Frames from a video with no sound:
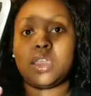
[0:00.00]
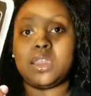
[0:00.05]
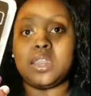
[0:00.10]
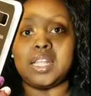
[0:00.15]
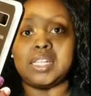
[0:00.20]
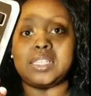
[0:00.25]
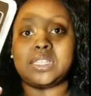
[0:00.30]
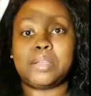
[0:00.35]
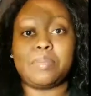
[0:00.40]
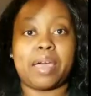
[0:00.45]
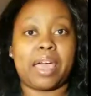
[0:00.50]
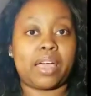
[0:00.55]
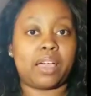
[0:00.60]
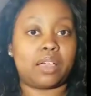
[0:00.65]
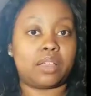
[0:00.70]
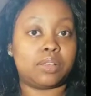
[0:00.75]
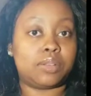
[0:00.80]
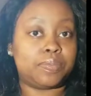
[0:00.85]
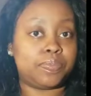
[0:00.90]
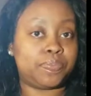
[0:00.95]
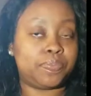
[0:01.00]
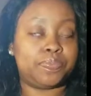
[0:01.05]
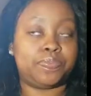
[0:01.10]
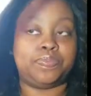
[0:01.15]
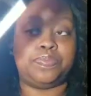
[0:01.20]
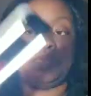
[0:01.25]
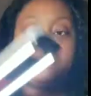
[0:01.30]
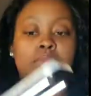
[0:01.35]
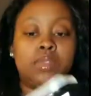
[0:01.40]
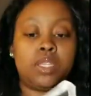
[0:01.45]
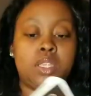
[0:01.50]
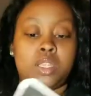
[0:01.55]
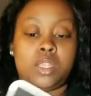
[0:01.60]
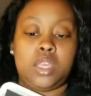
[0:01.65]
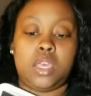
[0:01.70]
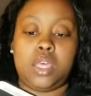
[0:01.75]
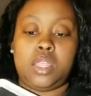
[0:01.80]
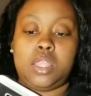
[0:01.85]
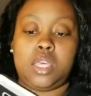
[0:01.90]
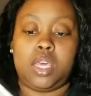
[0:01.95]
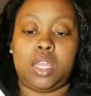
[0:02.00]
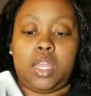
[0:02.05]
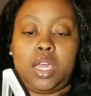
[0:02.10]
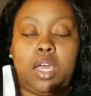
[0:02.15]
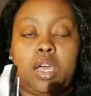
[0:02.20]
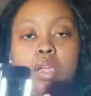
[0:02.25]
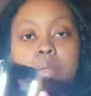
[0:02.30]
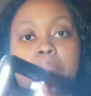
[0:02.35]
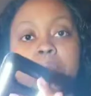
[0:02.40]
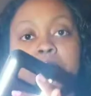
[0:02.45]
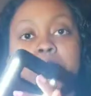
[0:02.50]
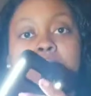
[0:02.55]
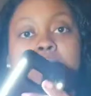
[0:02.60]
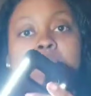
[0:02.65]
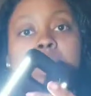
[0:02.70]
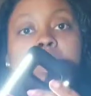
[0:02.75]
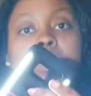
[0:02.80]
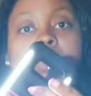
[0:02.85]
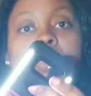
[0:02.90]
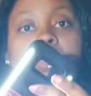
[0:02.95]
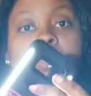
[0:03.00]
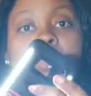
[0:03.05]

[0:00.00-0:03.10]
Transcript: That's the back. And then I press it again.